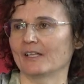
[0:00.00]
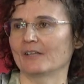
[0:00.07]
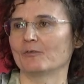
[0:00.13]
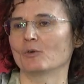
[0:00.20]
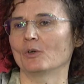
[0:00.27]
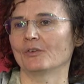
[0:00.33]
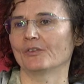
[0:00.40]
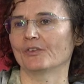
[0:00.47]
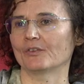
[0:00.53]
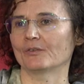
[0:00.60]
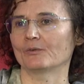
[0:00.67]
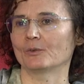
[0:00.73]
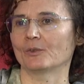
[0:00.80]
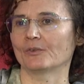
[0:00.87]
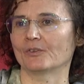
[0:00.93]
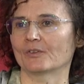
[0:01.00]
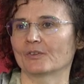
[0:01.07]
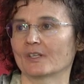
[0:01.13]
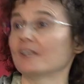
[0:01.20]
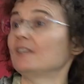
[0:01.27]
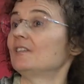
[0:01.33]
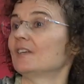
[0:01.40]
Remember to comment,
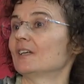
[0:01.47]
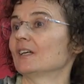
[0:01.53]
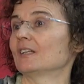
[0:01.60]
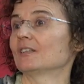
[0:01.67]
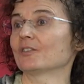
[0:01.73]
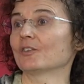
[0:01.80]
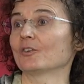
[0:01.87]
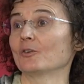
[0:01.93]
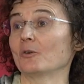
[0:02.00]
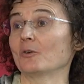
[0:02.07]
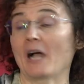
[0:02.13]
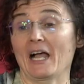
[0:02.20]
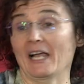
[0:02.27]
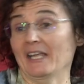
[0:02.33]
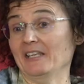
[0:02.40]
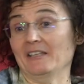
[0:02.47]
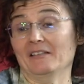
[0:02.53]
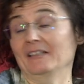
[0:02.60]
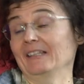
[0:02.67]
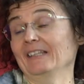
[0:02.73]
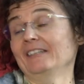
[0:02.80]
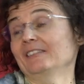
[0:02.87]
like, and share on all the
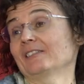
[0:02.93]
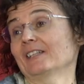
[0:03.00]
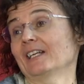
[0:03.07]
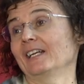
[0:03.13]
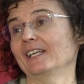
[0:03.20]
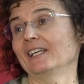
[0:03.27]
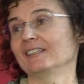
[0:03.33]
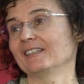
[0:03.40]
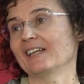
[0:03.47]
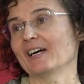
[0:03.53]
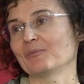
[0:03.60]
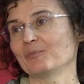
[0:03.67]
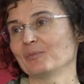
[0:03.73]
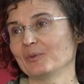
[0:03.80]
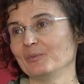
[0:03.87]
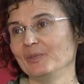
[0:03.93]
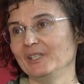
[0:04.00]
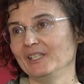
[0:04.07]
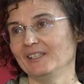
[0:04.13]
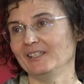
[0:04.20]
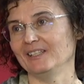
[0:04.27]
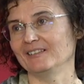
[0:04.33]
KAUST social channels
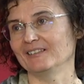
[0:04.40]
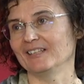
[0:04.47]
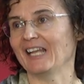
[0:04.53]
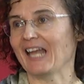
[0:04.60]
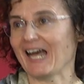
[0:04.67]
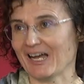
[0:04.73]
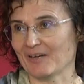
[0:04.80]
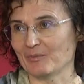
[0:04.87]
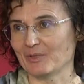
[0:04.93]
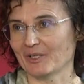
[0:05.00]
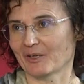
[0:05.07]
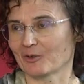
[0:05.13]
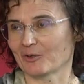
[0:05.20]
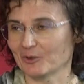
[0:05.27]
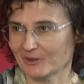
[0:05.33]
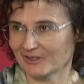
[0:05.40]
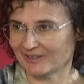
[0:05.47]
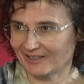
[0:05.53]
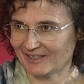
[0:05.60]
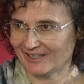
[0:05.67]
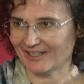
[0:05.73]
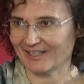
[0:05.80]
using the hashtag
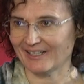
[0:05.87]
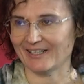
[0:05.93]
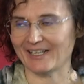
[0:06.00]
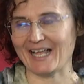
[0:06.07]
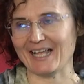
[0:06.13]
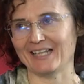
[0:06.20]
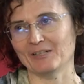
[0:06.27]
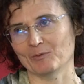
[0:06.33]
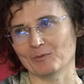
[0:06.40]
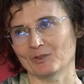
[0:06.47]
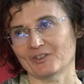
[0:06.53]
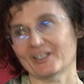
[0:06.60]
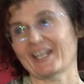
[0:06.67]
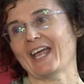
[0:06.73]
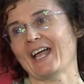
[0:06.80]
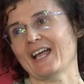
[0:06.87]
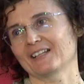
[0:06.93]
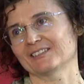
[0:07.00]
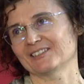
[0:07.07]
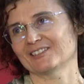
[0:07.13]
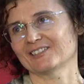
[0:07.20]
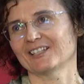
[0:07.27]

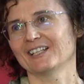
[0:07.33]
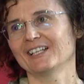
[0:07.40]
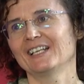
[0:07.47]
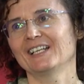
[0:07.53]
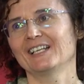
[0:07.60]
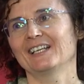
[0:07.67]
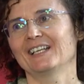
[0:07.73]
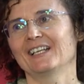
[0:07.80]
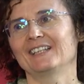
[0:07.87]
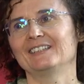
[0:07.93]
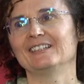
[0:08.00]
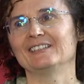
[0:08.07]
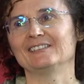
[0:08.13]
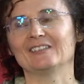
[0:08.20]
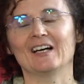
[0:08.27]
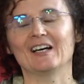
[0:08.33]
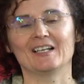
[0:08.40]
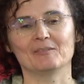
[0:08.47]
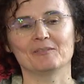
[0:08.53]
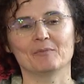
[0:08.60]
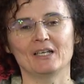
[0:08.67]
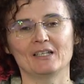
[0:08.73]
WEP2019. And from everyone
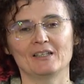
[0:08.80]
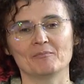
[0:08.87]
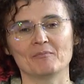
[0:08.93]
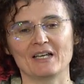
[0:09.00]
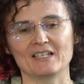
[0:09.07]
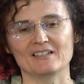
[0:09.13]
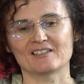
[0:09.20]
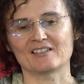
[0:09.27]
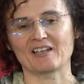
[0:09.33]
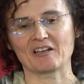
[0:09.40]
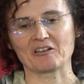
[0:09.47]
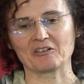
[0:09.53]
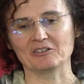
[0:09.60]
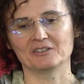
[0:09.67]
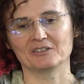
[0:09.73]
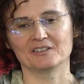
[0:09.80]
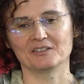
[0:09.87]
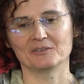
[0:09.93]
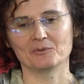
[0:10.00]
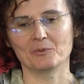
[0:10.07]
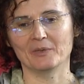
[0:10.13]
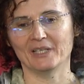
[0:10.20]
here at KAUST, thanks for
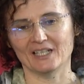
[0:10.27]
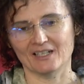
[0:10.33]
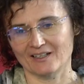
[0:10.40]
watching.